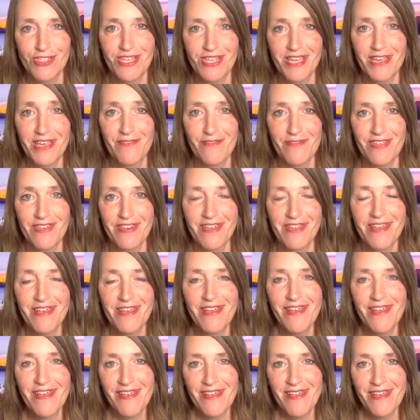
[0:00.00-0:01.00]
to even
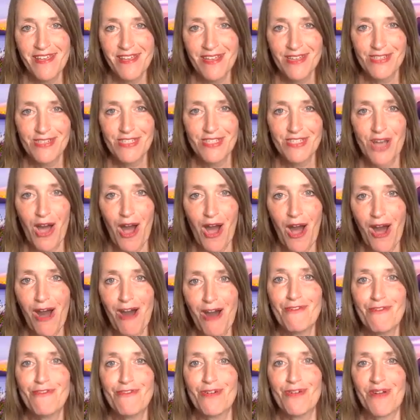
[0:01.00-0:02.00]

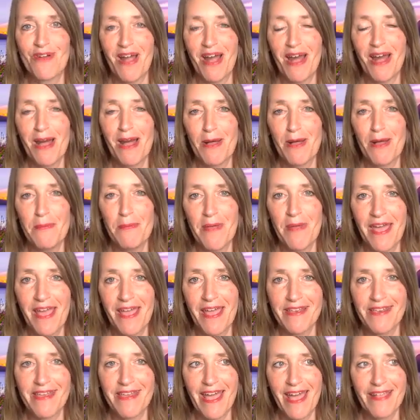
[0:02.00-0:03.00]
offer up.
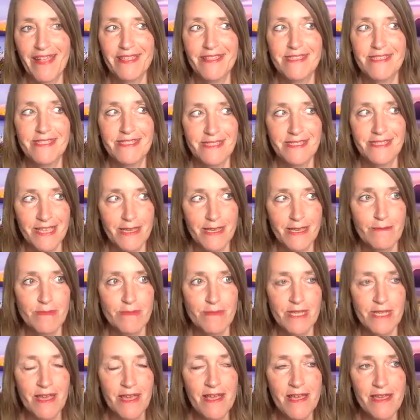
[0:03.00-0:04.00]
And at the same
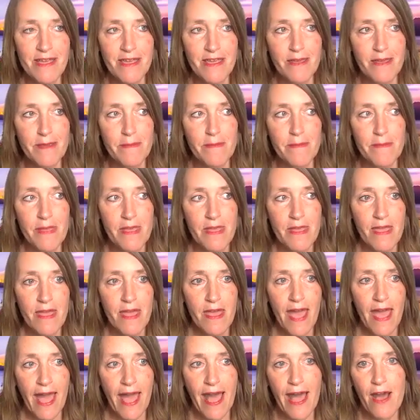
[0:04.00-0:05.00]
time,
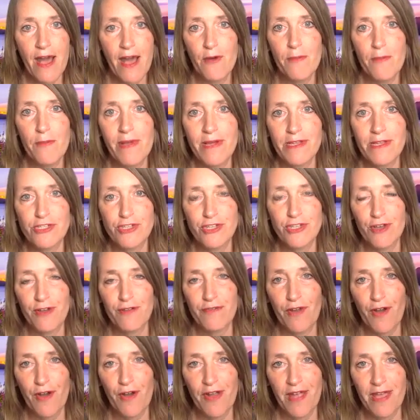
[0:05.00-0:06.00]
how much
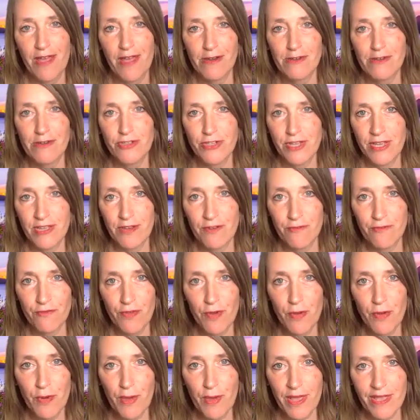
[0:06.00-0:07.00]
of our energy and
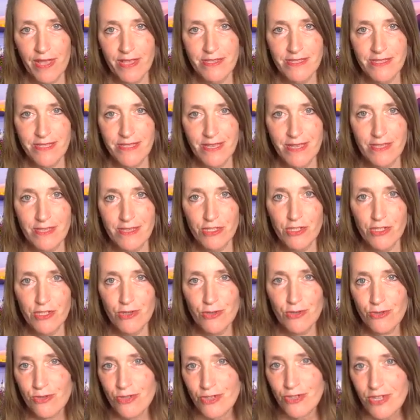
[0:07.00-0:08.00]
focus is
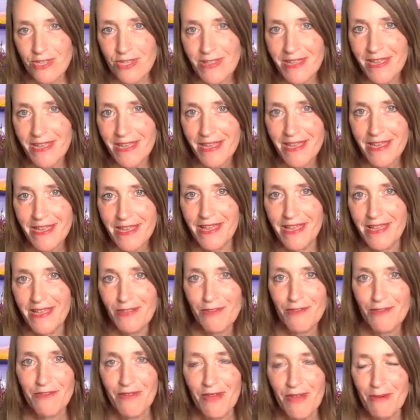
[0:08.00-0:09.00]
usually kind
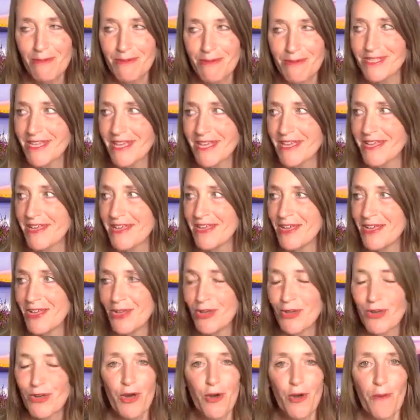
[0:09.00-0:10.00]
of, I want to say,
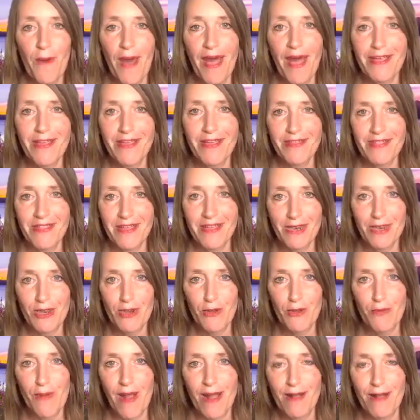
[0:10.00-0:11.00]
coagulated
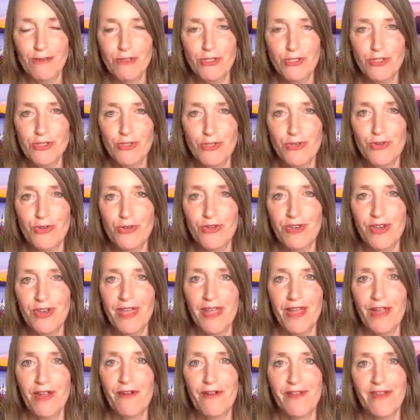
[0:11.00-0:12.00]
around certain
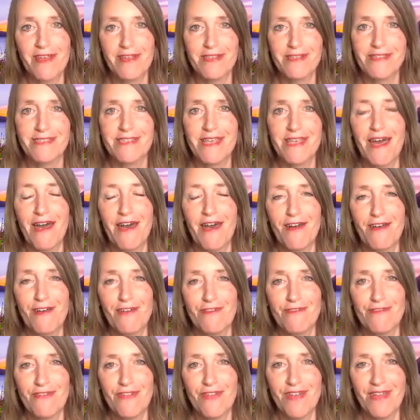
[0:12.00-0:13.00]
areas
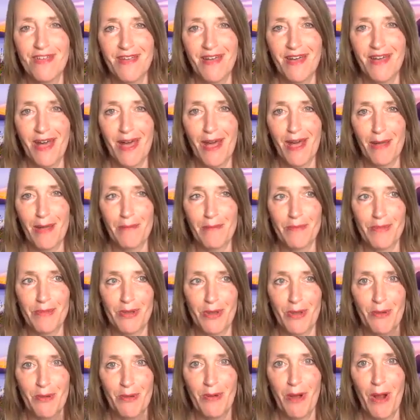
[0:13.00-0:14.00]
of,
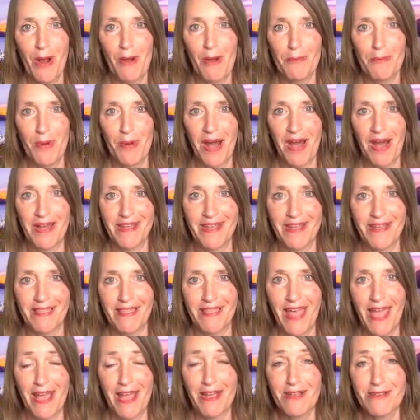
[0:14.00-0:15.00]
our body.
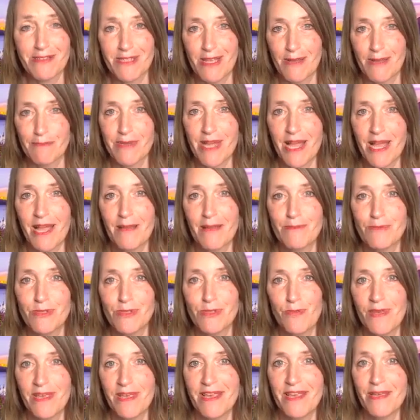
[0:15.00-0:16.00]
Like sometimes
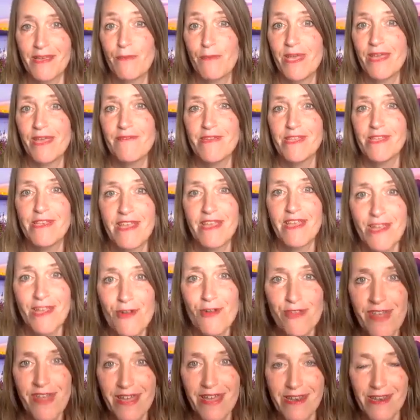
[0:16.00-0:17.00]
we even
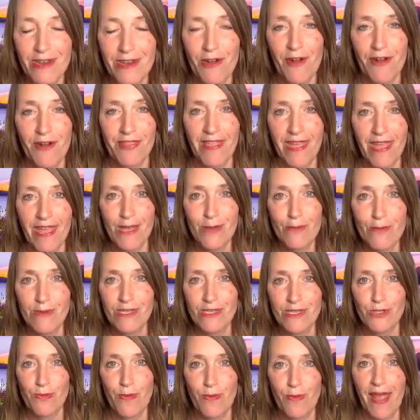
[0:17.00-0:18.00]
hear that in our
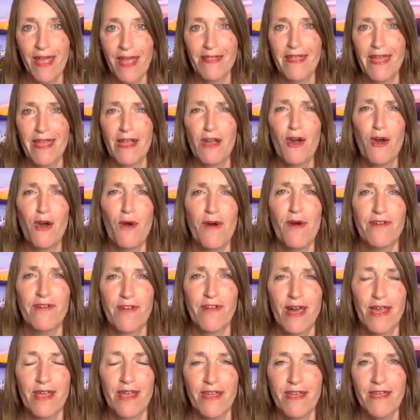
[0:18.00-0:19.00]
language, right? Like, oh, I've
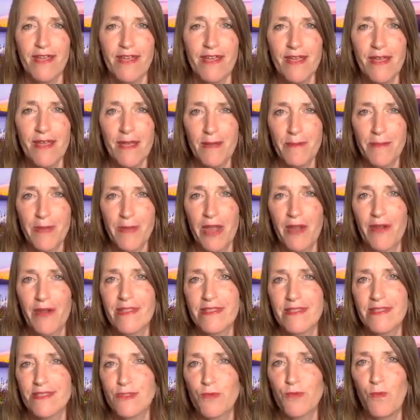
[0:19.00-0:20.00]
got to
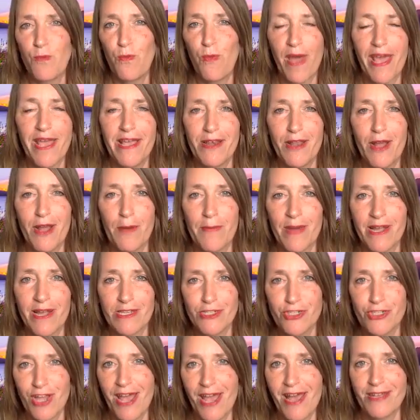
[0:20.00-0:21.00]
carrying this weight on my
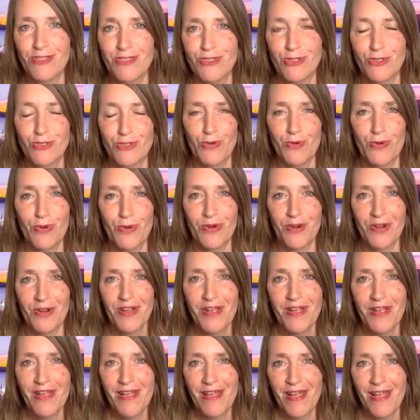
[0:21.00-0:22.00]
chest, or
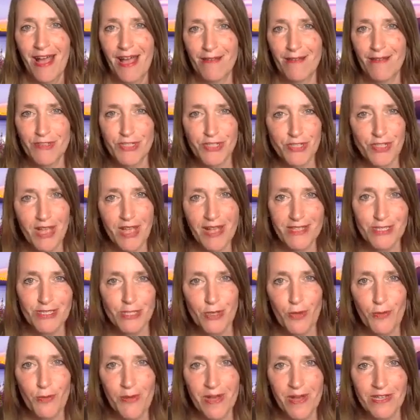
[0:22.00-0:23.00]
I've just got
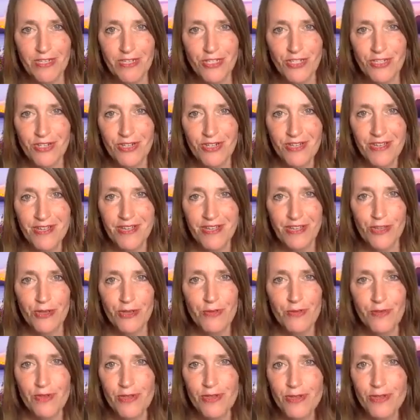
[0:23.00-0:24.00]
so much.
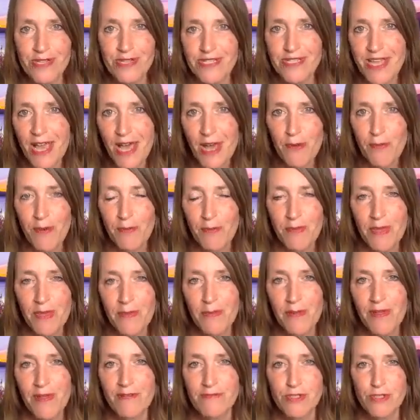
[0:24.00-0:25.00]
You can tell when
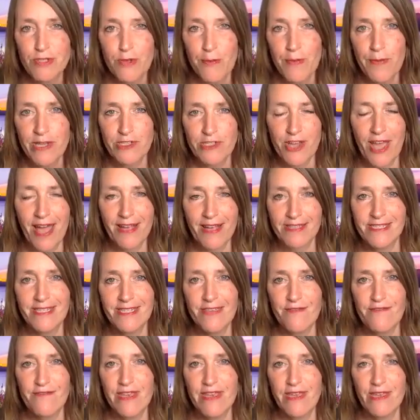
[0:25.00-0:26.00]
people have so much
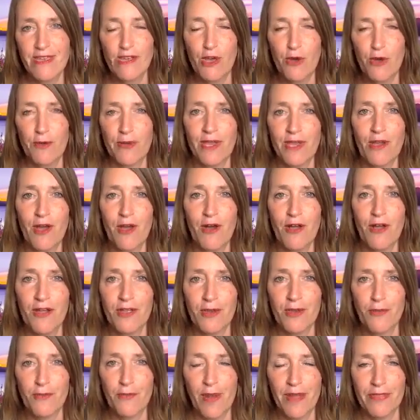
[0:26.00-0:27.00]
activity going
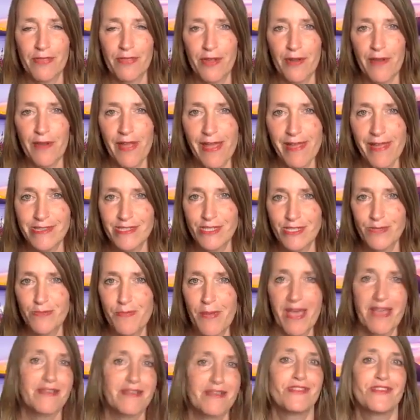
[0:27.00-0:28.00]
on around their
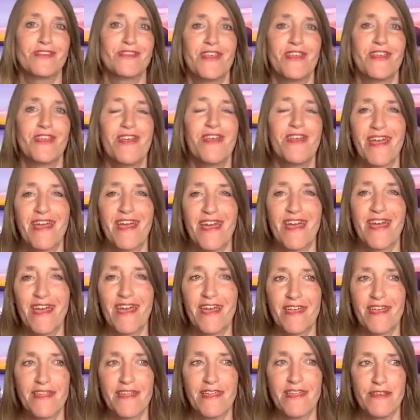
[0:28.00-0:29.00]
headspace.
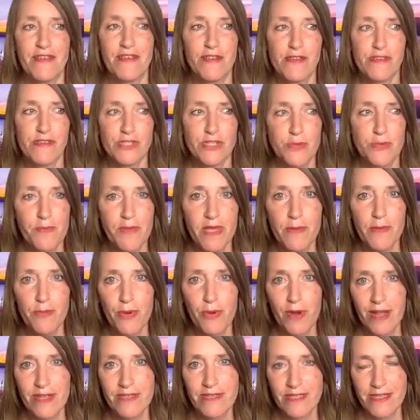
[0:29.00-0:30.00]
And to be
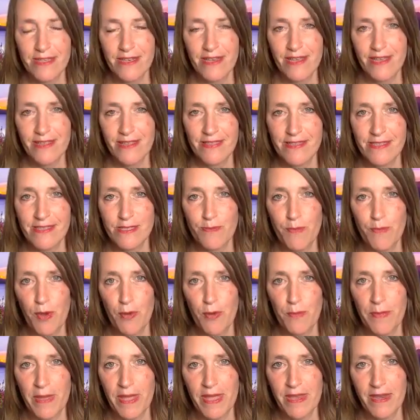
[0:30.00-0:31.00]
present in this
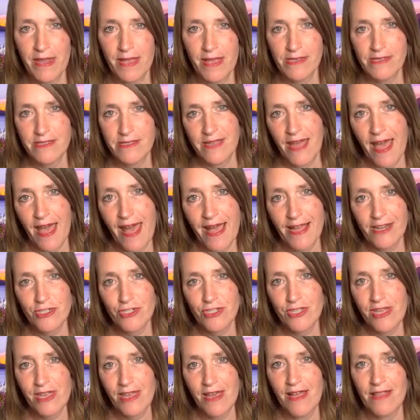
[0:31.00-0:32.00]
moment is to
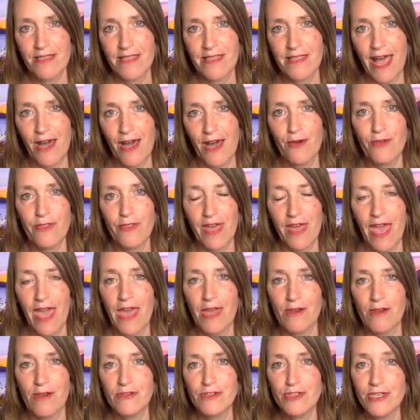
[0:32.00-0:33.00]
actually allow the
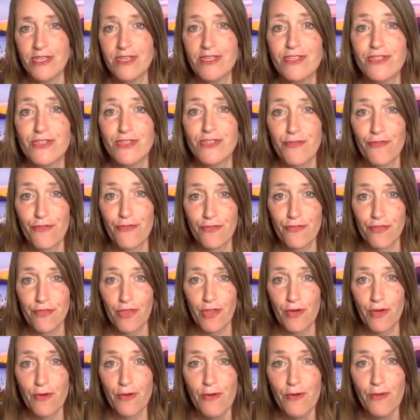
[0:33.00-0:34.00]
energy to
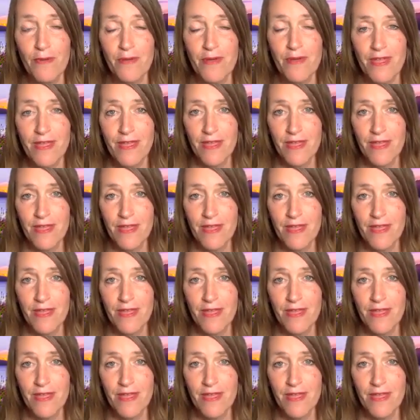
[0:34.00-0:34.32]
flow